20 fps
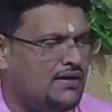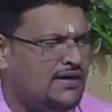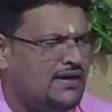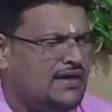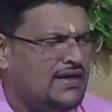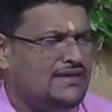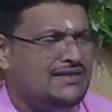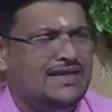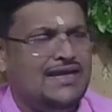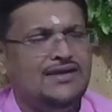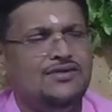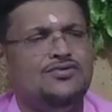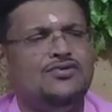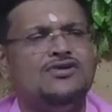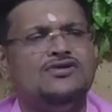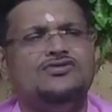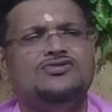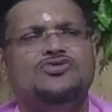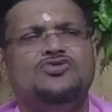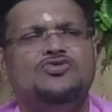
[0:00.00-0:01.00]
they
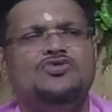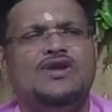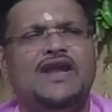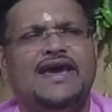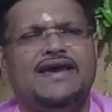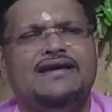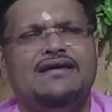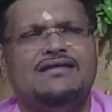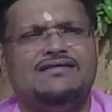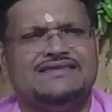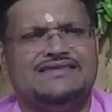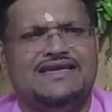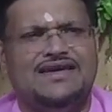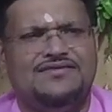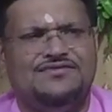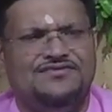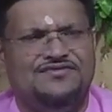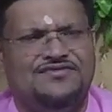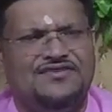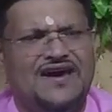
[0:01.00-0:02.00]
don't do like us and
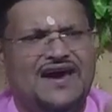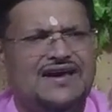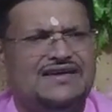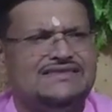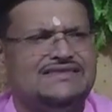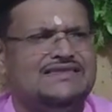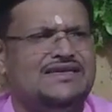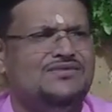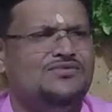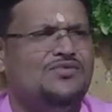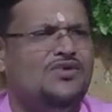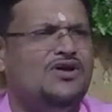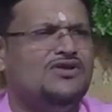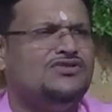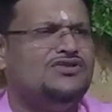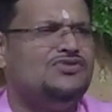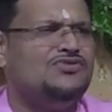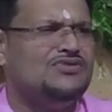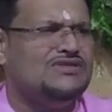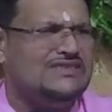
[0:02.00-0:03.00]
fast and want
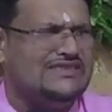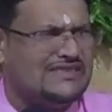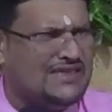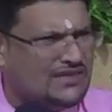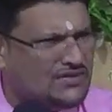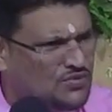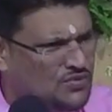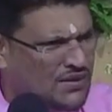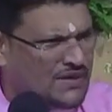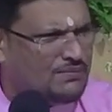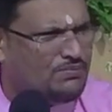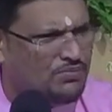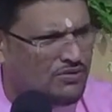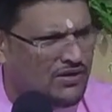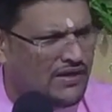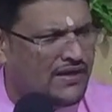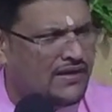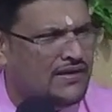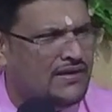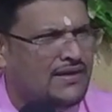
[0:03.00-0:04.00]
to do sattvic prayer.
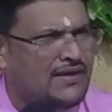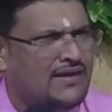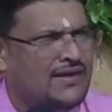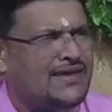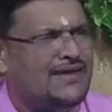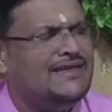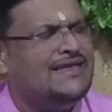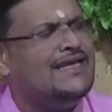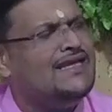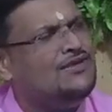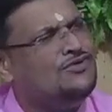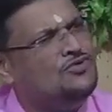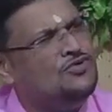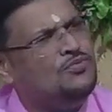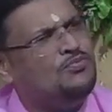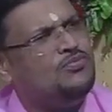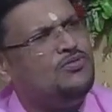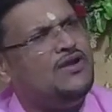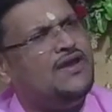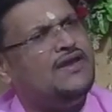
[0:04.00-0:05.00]
They do
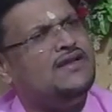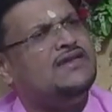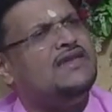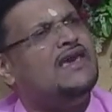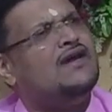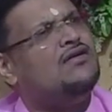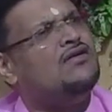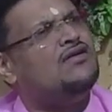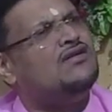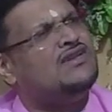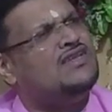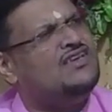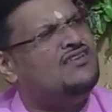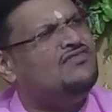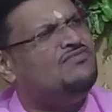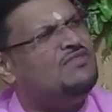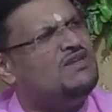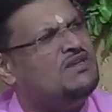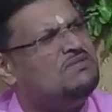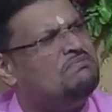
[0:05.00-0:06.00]
pray, dear God, give
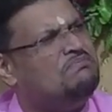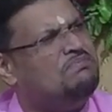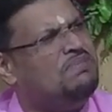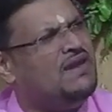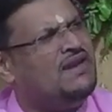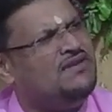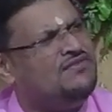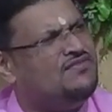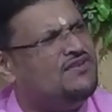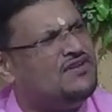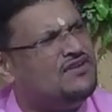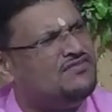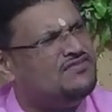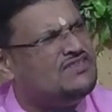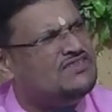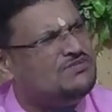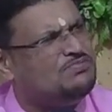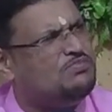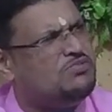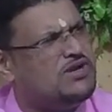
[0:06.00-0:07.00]
me the benefit of
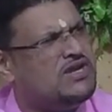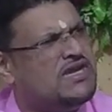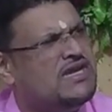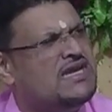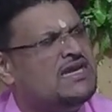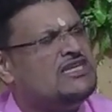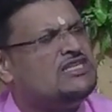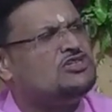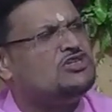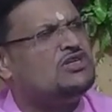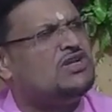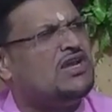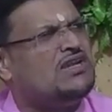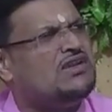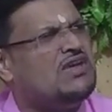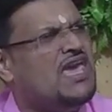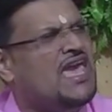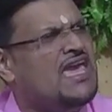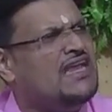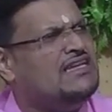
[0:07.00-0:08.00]
this prayer, so that
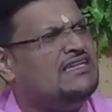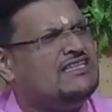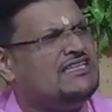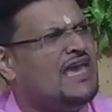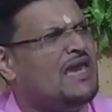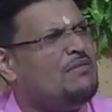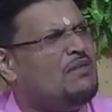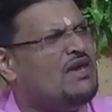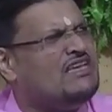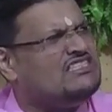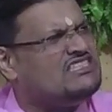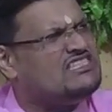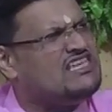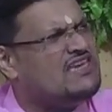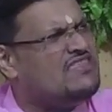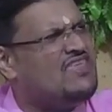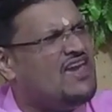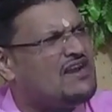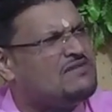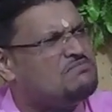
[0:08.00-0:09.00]
anytime I say
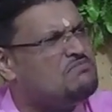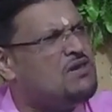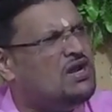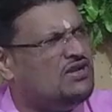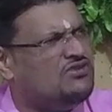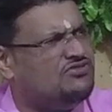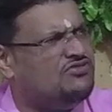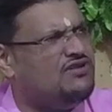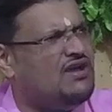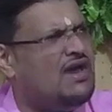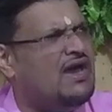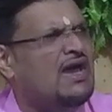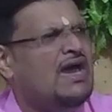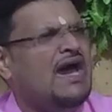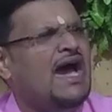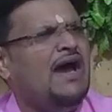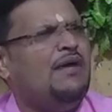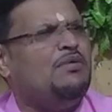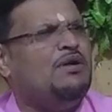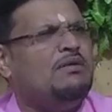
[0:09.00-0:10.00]
that mantra,
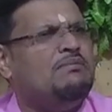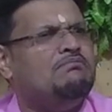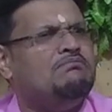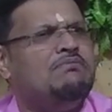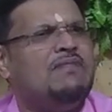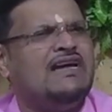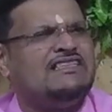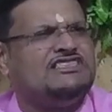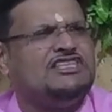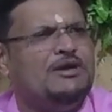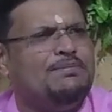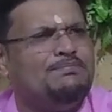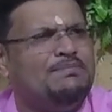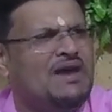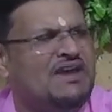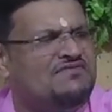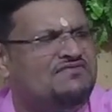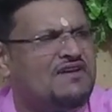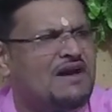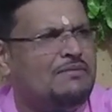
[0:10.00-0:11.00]
I will mash up
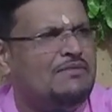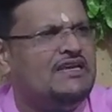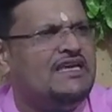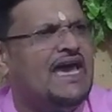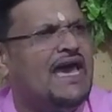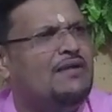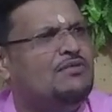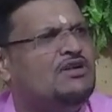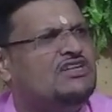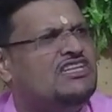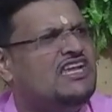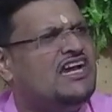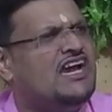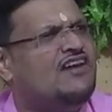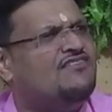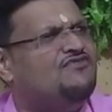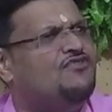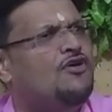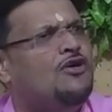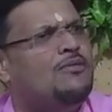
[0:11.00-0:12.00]
my family. I will take a
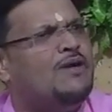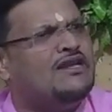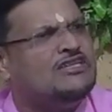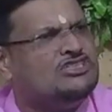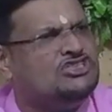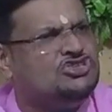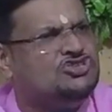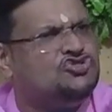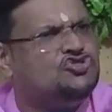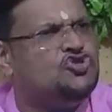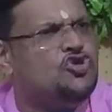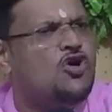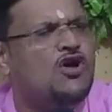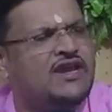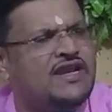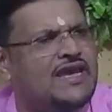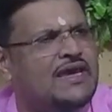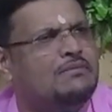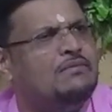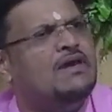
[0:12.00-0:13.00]
form and destroy
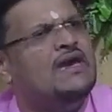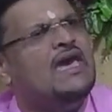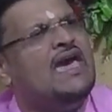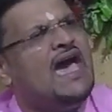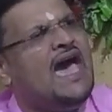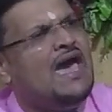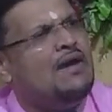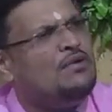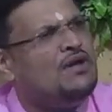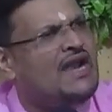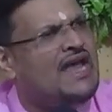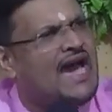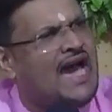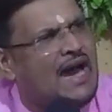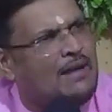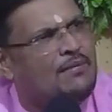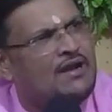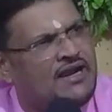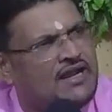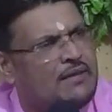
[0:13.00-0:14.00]
them. I will
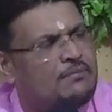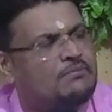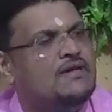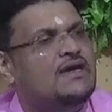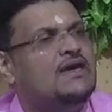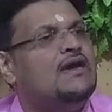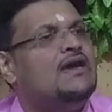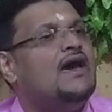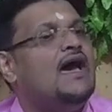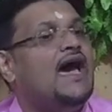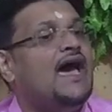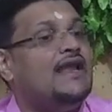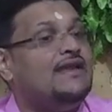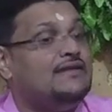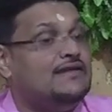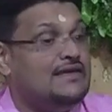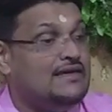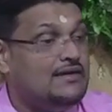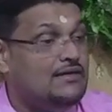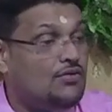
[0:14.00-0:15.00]
hammer them. And
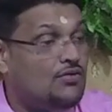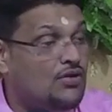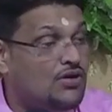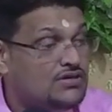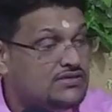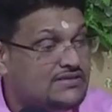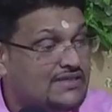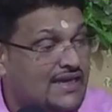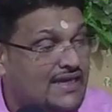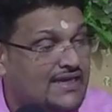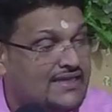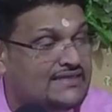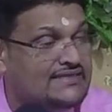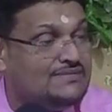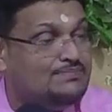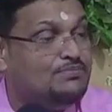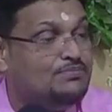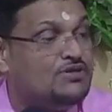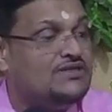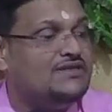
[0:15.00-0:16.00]
the author is
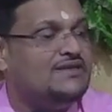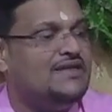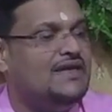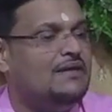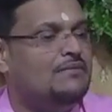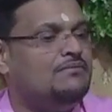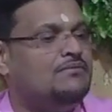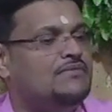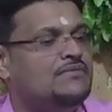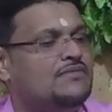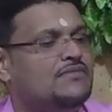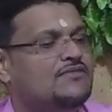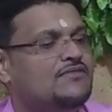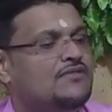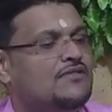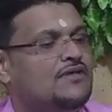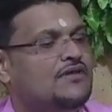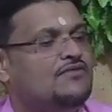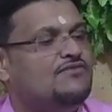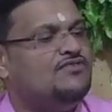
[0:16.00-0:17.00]
putting them
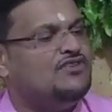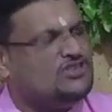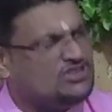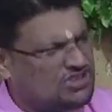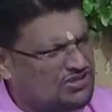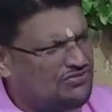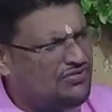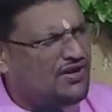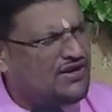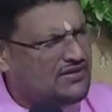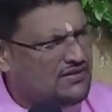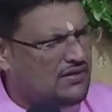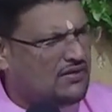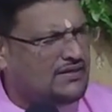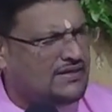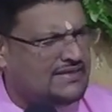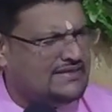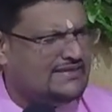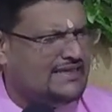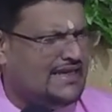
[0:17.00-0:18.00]
for children to
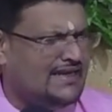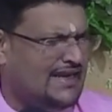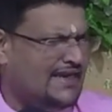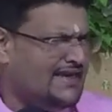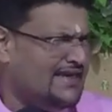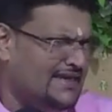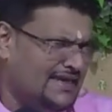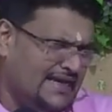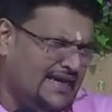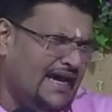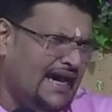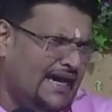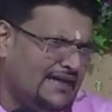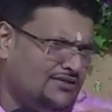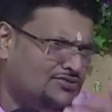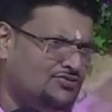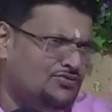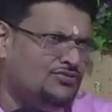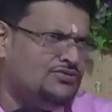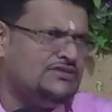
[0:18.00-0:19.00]
understand, like in the
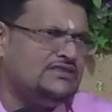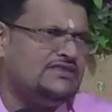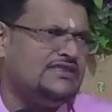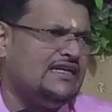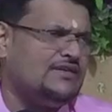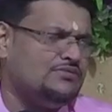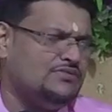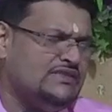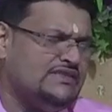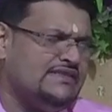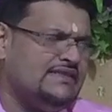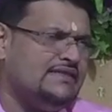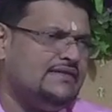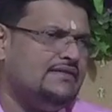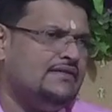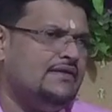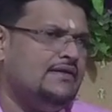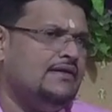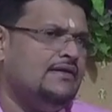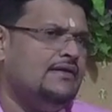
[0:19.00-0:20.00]
cartoons that we see.
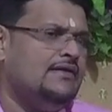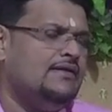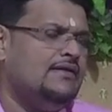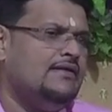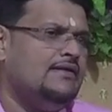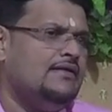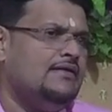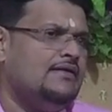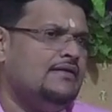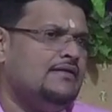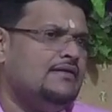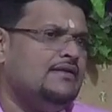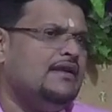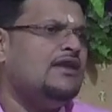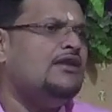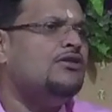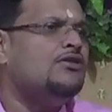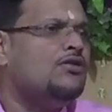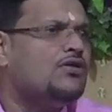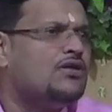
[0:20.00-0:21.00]
They
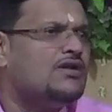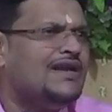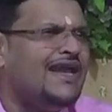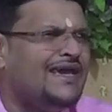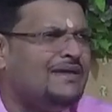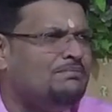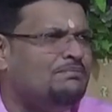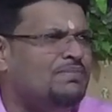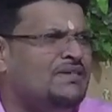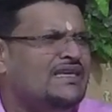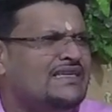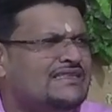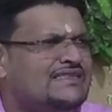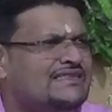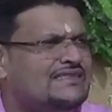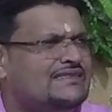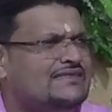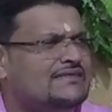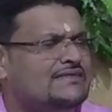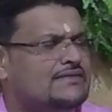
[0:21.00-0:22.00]
look like
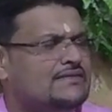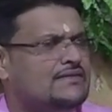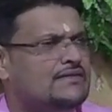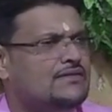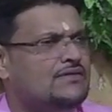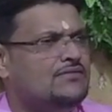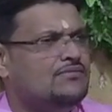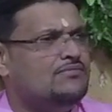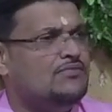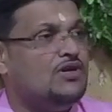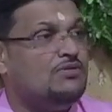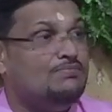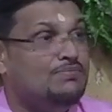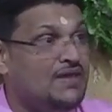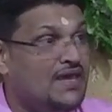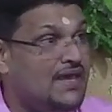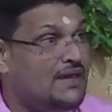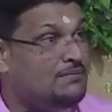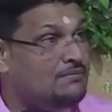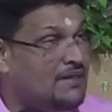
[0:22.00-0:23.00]
beasts, but
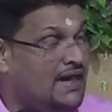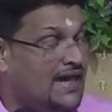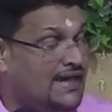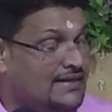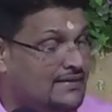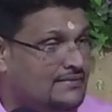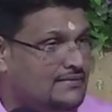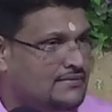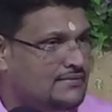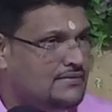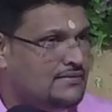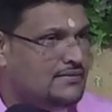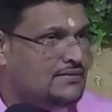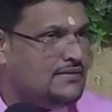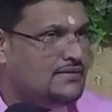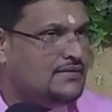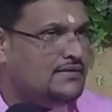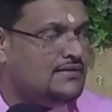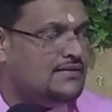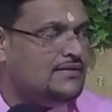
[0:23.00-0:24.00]
bear in mind,
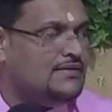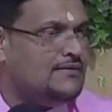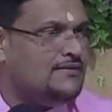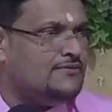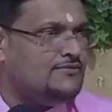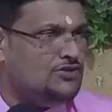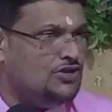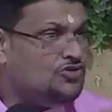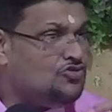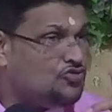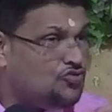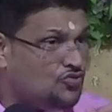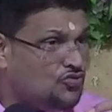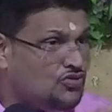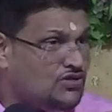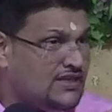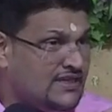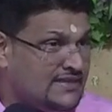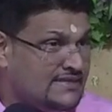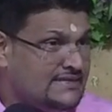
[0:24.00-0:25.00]
the truth
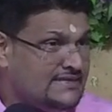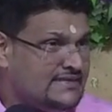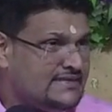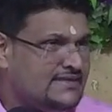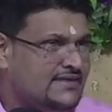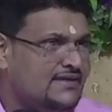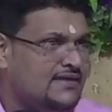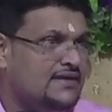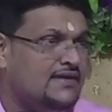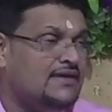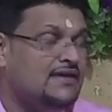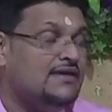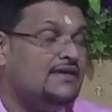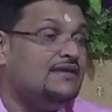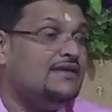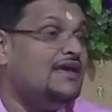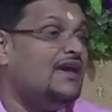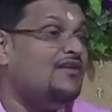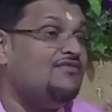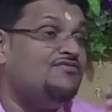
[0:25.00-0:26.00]
is,
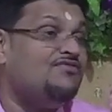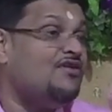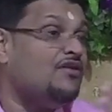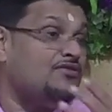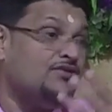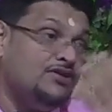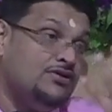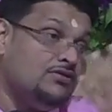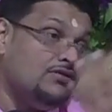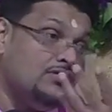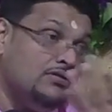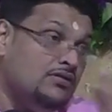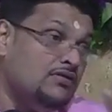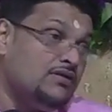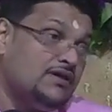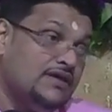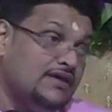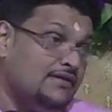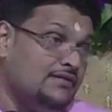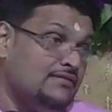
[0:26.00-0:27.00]
they are very good
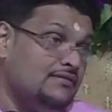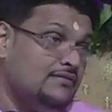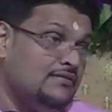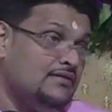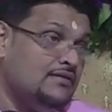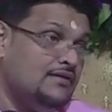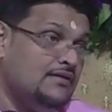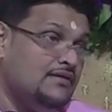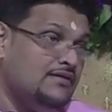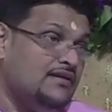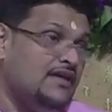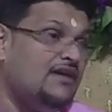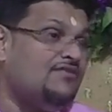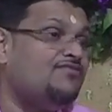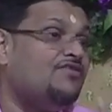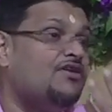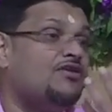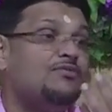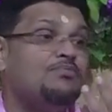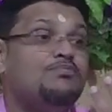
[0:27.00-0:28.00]
looking. They are
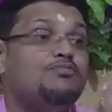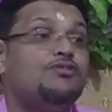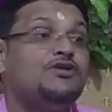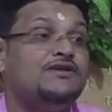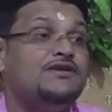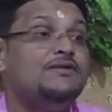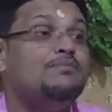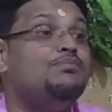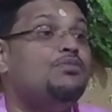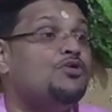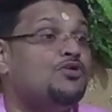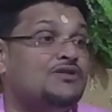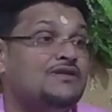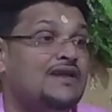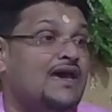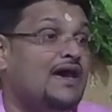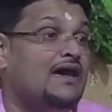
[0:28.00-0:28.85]
very pretty. Potna